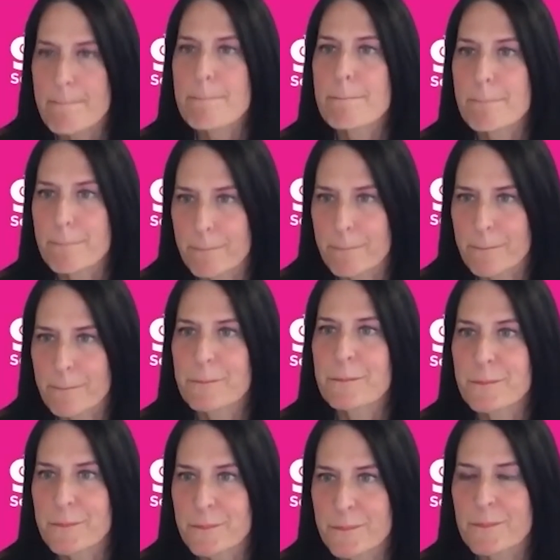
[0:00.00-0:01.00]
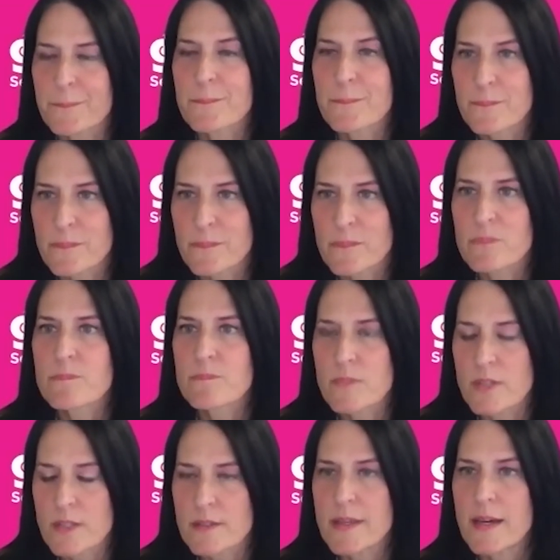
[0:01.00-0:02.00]
owners are veterans, which is a
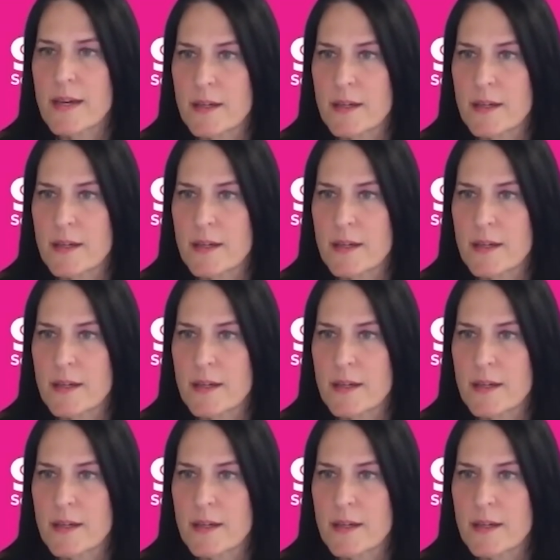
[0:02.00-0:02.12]
huge